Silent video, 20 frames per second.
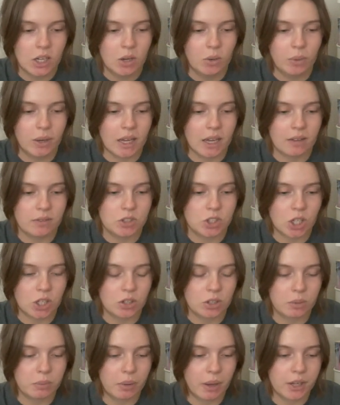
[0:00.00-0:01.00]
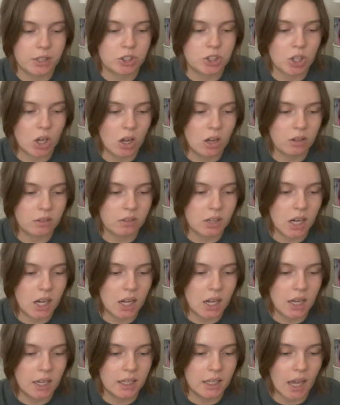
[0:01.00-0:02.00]
We have gender by
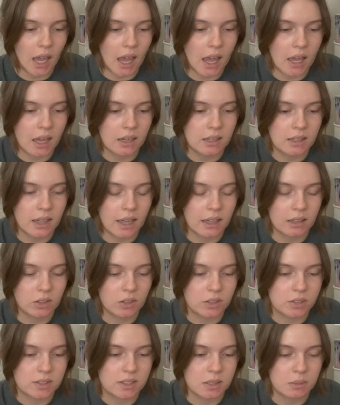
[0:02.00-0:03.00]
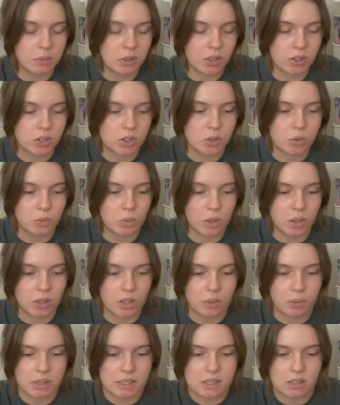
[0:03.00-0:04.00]
genre. Again, that looks similar to one
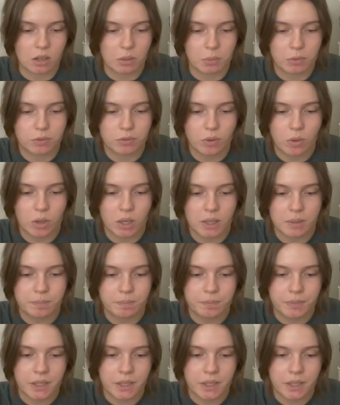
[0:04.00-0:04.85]
that we saw before.